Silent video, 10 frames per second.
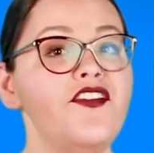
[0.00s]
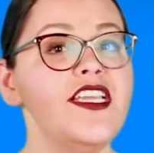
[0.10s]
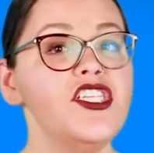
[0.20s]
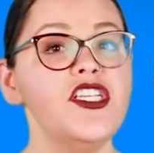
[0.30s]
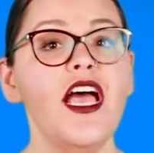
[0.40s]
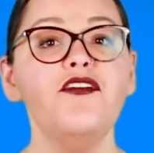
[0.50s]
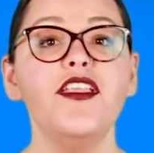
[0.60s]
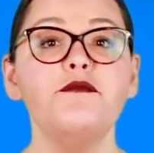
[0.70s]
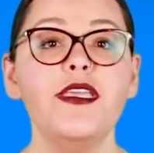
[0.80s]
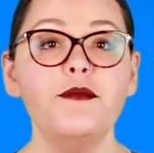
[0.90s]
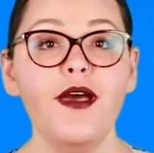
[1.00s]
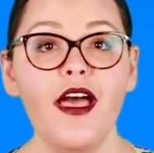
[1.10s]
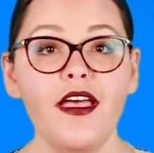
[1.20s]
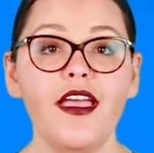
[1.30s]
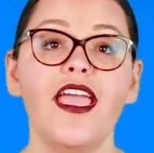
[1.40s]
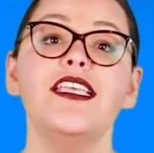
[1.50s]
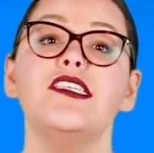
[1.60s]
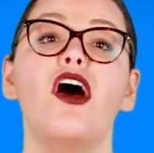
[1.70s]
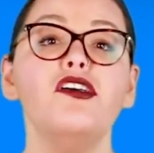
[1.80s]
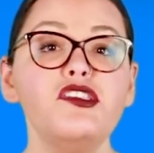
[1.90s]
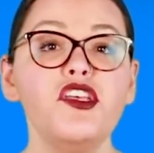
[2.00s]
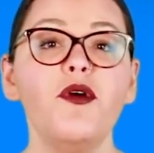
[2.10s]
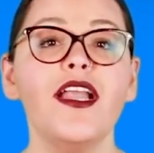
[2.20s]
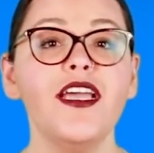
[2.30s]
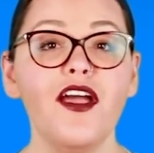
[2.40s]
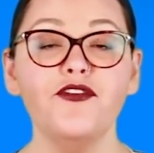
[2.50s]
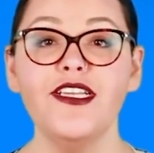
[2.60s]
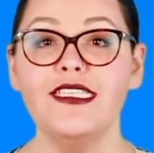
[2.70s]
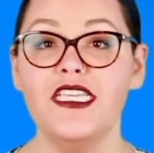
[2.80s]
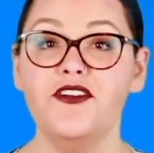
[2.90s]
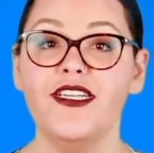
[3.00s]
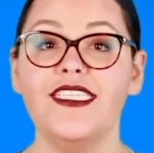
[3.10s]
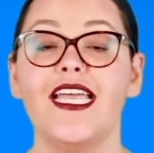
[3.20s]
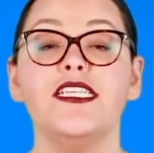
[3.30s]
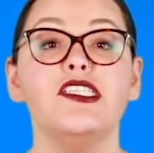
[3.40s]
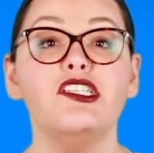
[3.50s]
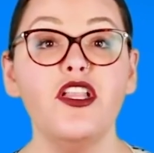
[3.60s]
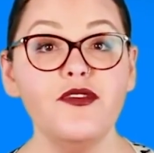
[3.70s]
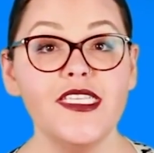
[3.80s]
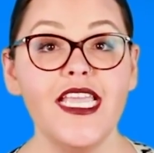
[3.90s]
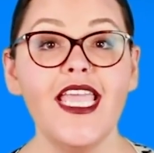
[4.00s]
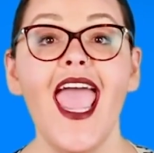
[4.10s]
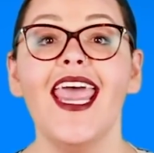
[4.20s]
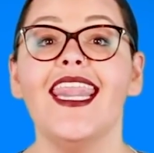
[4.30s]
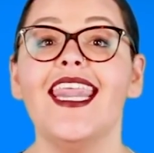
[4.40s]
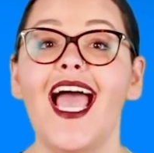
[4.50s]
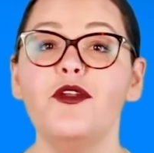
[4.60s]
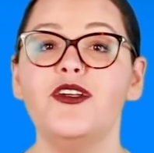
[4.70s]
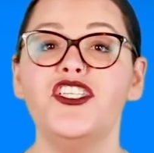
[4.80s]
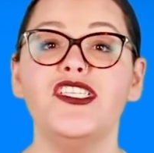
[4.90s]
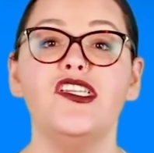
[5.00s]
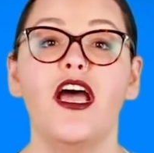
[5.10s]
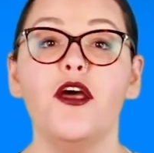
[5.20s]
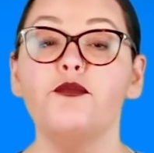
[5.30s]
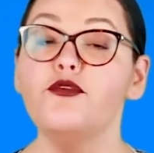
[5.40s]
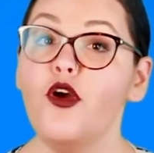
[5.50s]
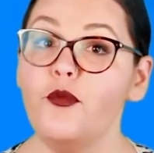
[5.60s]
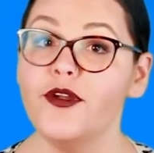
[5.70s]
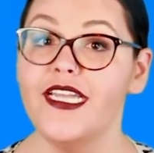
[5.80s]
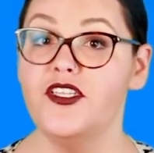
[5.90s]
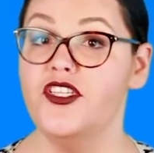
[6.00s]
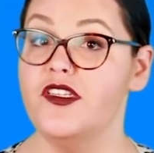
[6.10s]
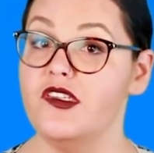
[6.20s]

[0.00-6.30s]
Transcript: definition of namimah is also uncovering secrets and disclosing that which is not appropriate to